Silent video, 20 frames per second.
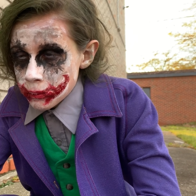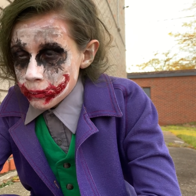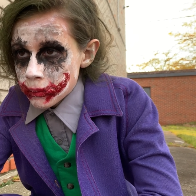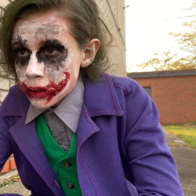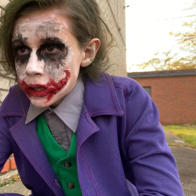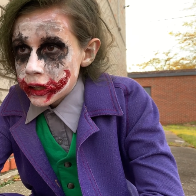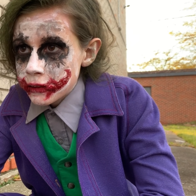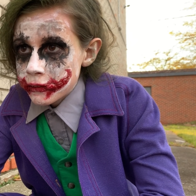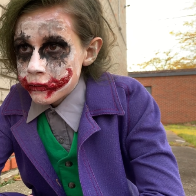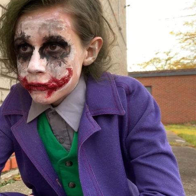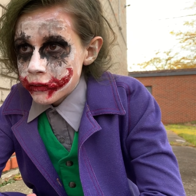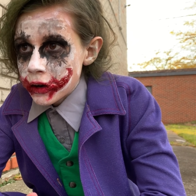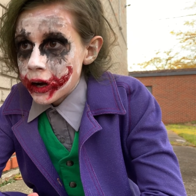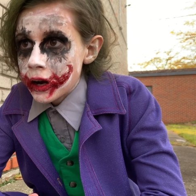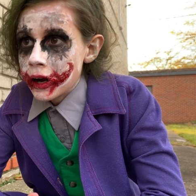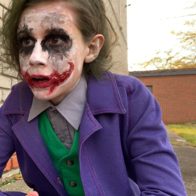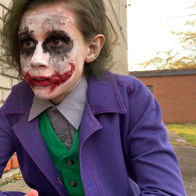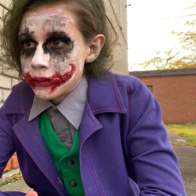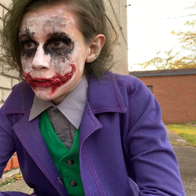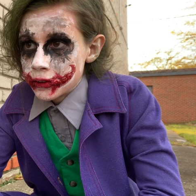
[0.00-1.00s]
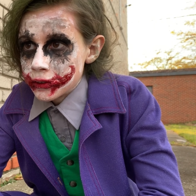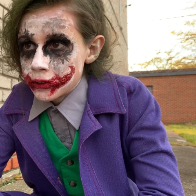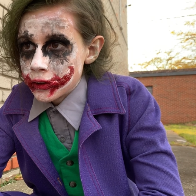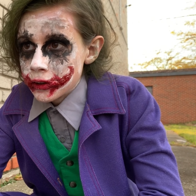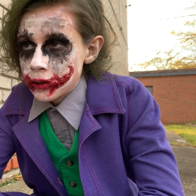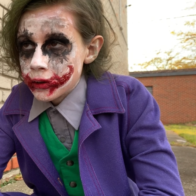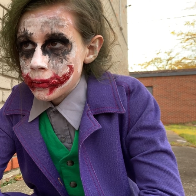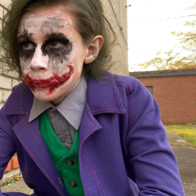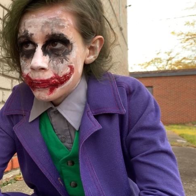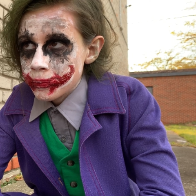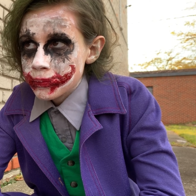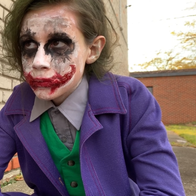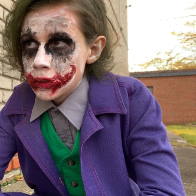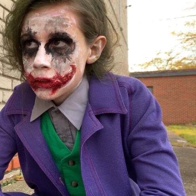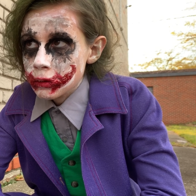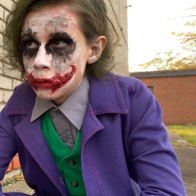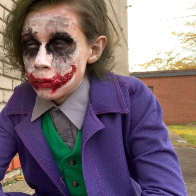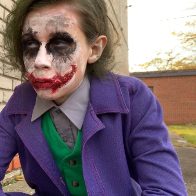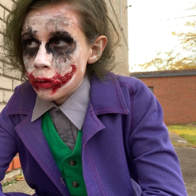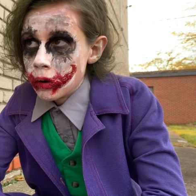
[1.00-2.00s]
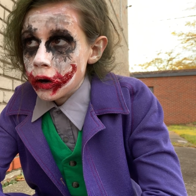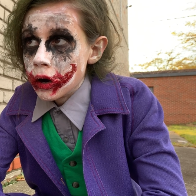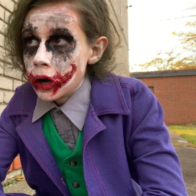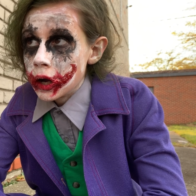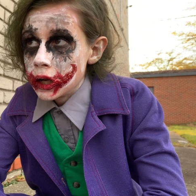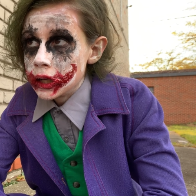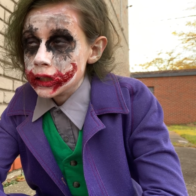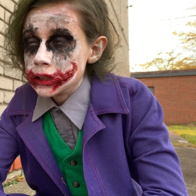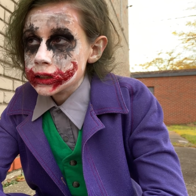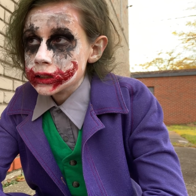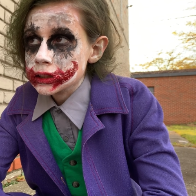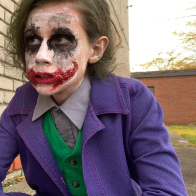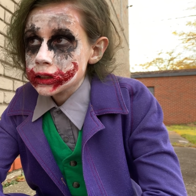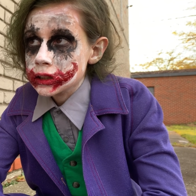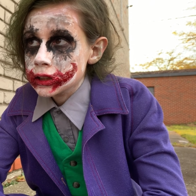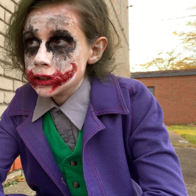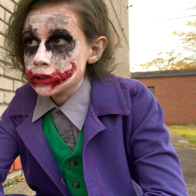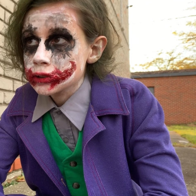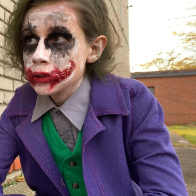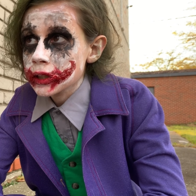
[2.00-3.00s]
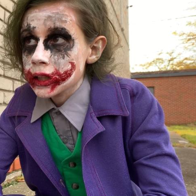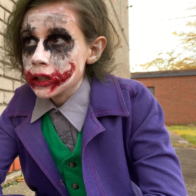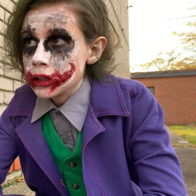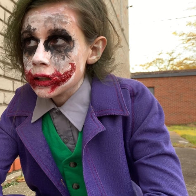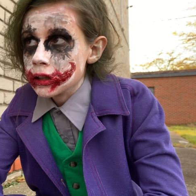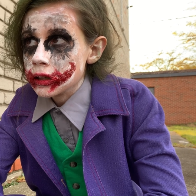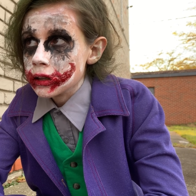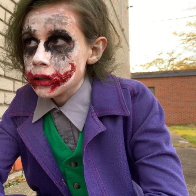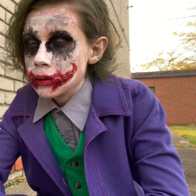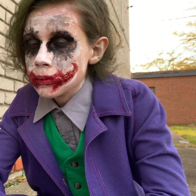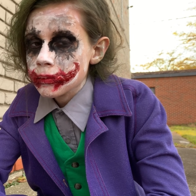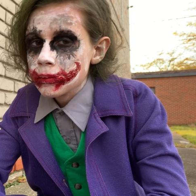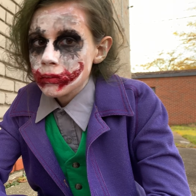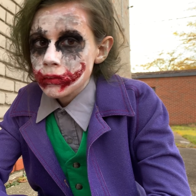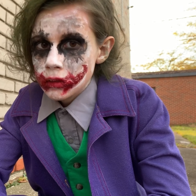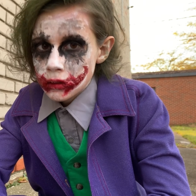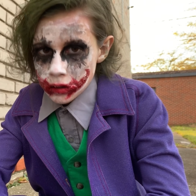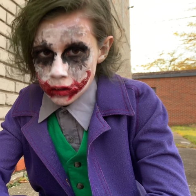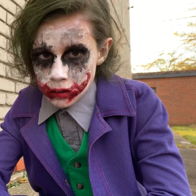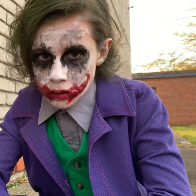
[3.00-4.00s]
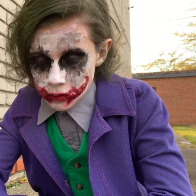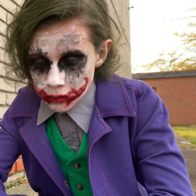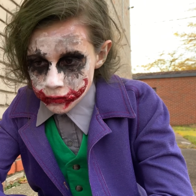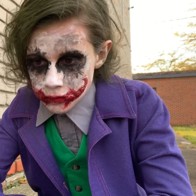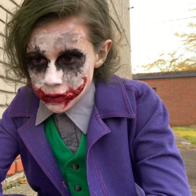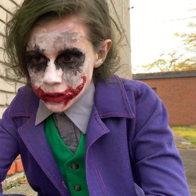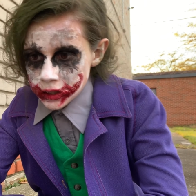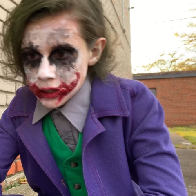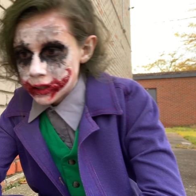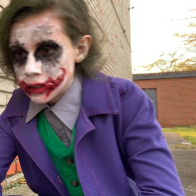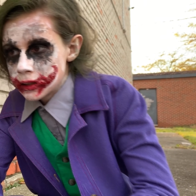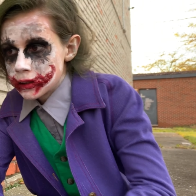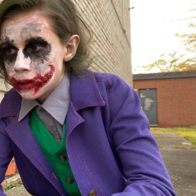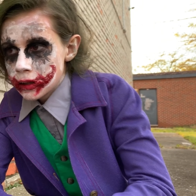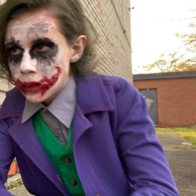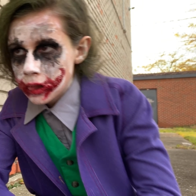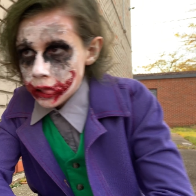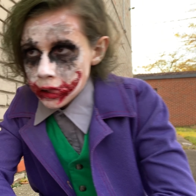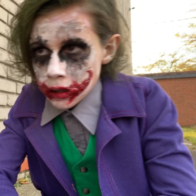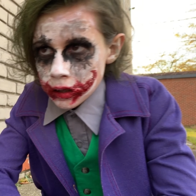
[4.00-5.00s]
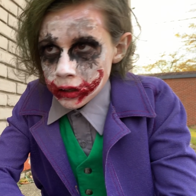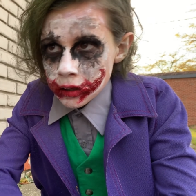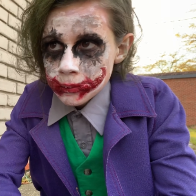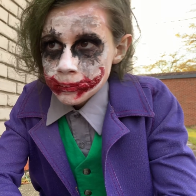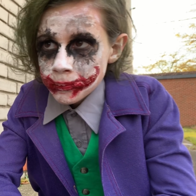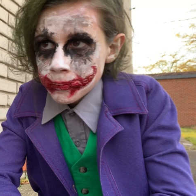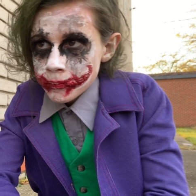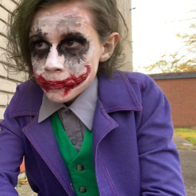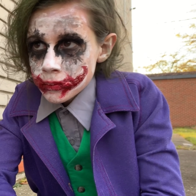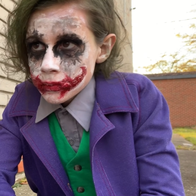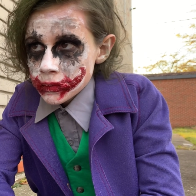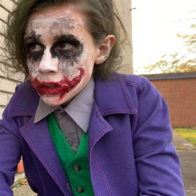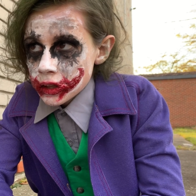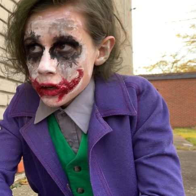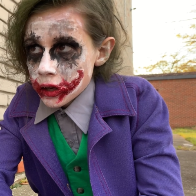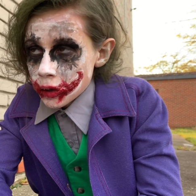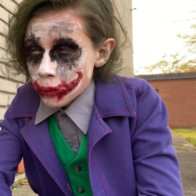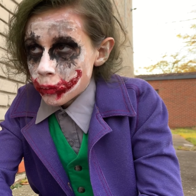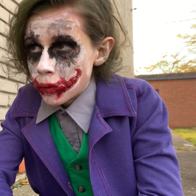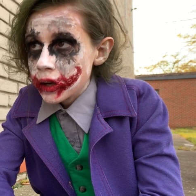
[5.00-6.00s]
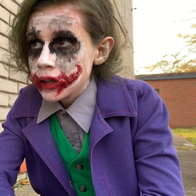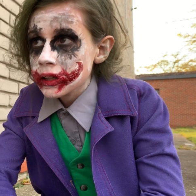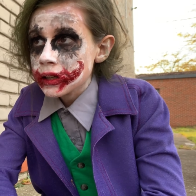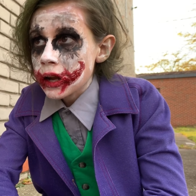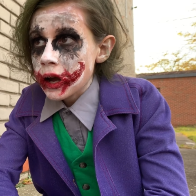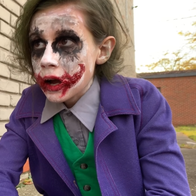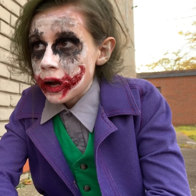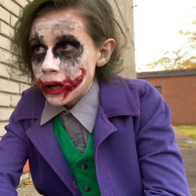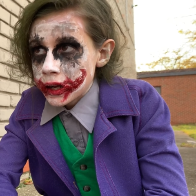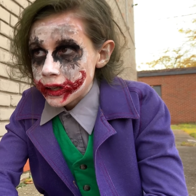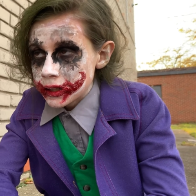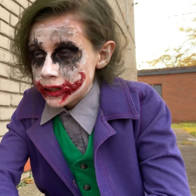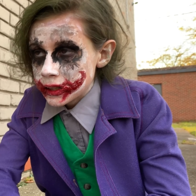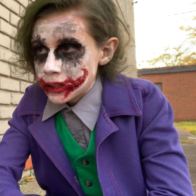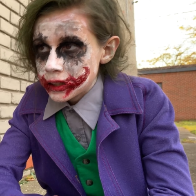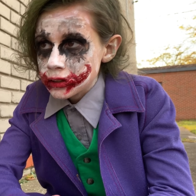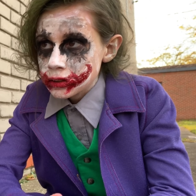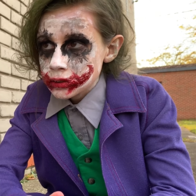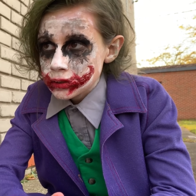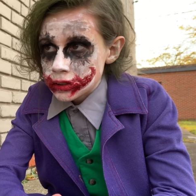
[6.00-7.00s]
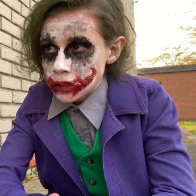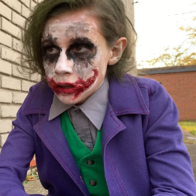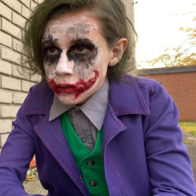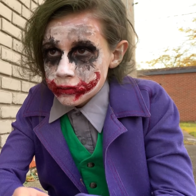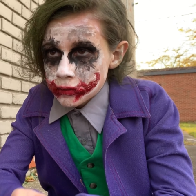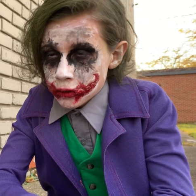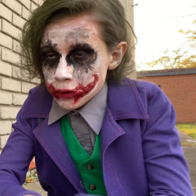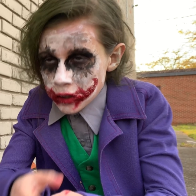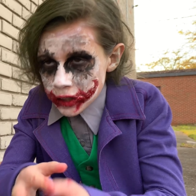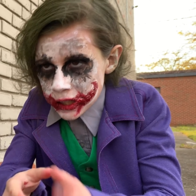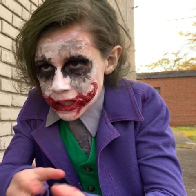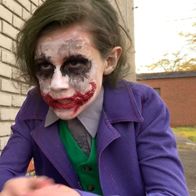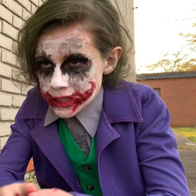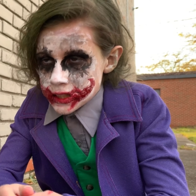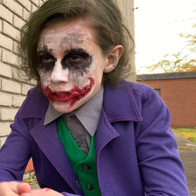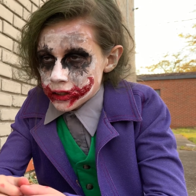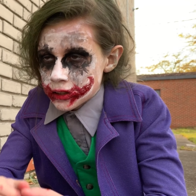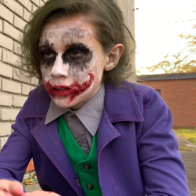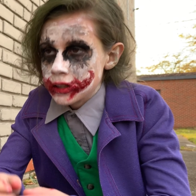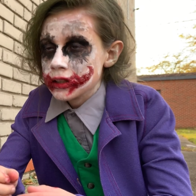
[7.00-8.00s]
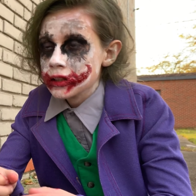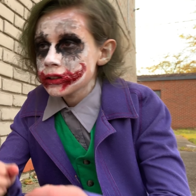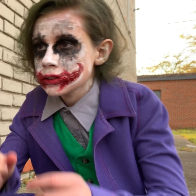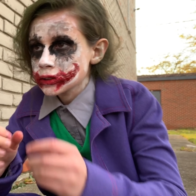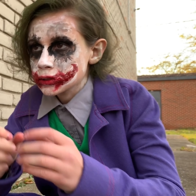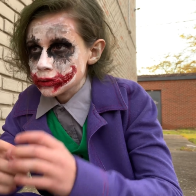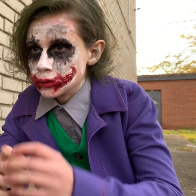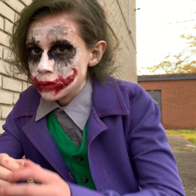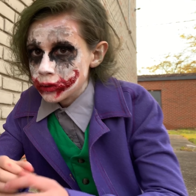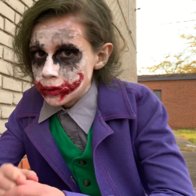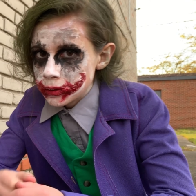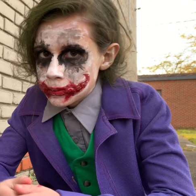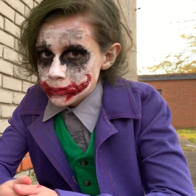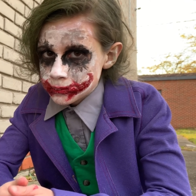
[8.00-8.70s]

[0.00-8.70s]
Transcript: My father was a drinker, a fiend. And one night, he goes off crazy than usual.